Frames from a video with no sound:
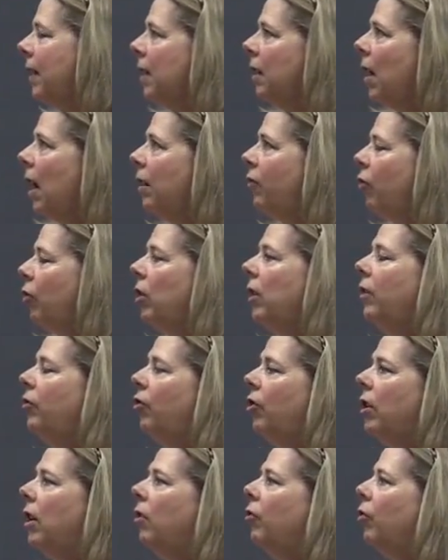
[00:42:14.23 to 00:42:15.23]
theological
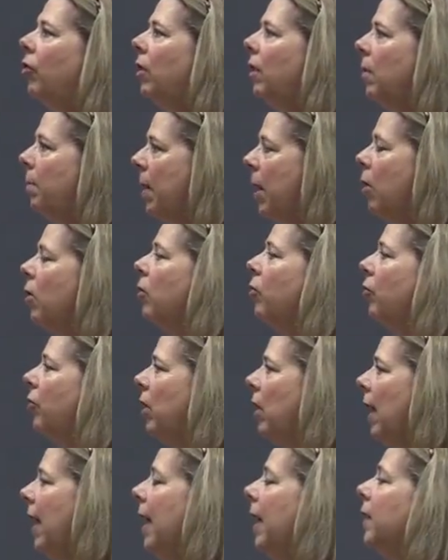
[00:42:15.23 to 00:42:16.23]
education in the parish
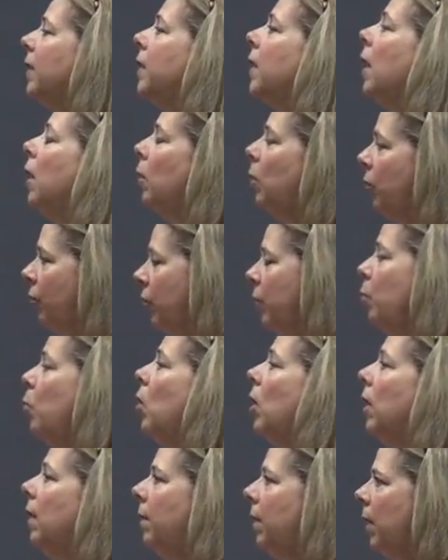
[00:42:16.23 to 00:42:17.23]
class, which is
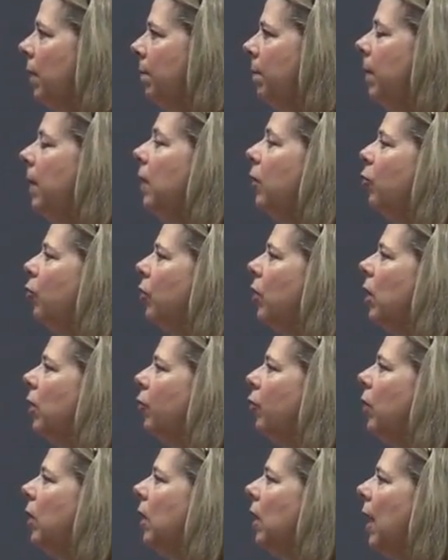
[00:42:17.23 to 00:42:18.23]
one of the
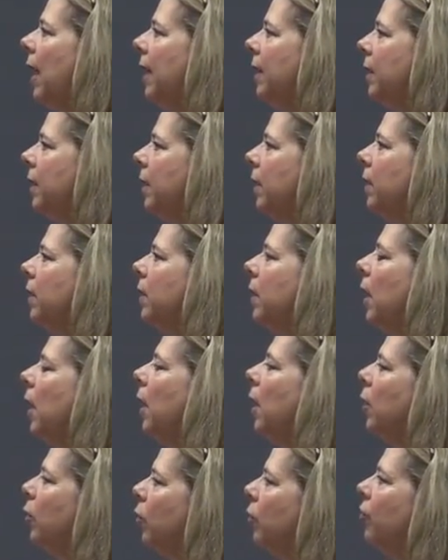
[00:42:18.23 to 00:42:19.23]
introductory classes,
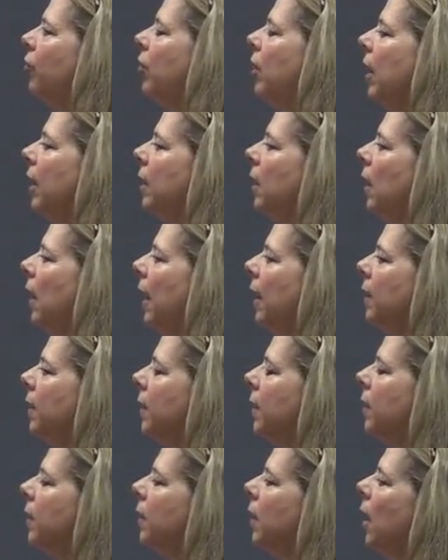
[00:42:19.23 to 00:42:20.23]
Christian Ed
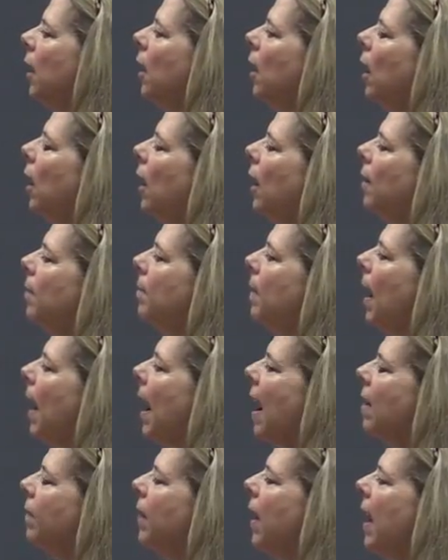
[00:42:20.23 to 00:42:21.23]
classes.
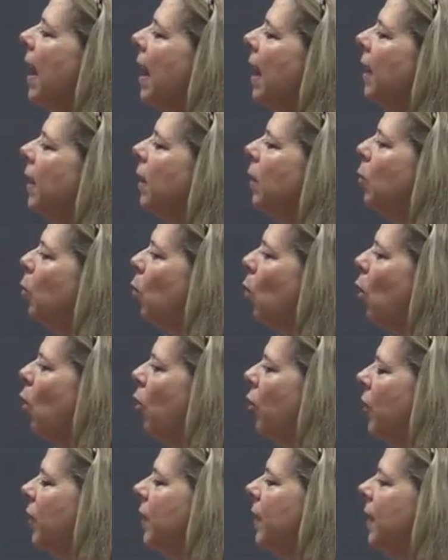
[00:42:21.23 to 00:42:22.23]
I've added
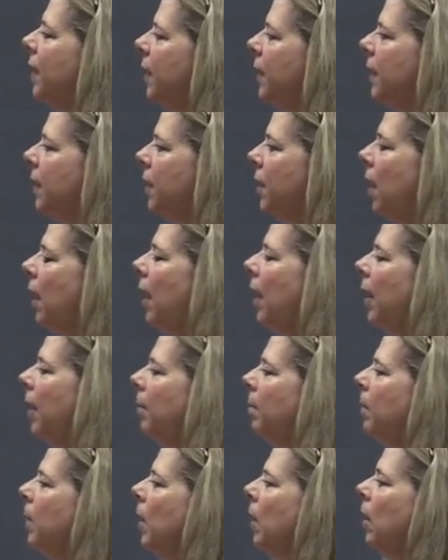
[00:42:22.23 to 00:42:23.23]
works this
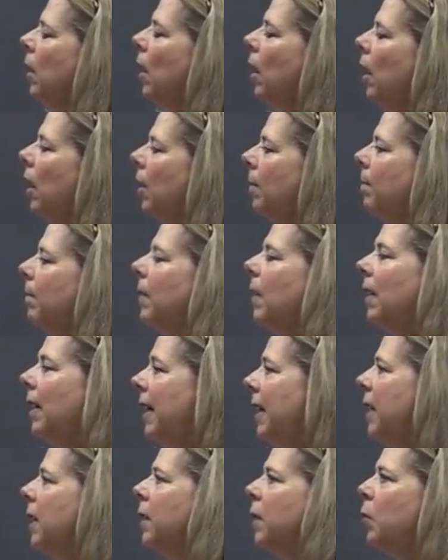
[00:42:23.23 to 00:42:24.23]
time,
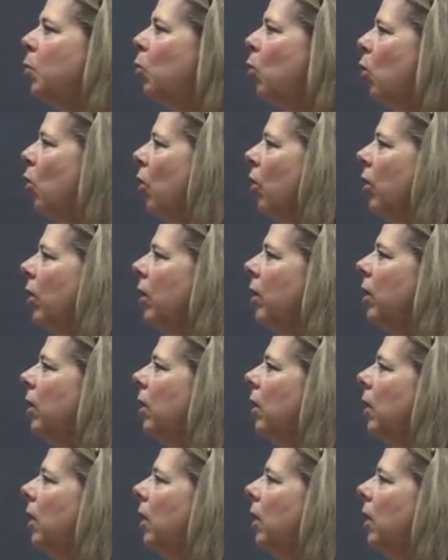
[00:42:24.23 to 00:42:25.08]
Leah's work,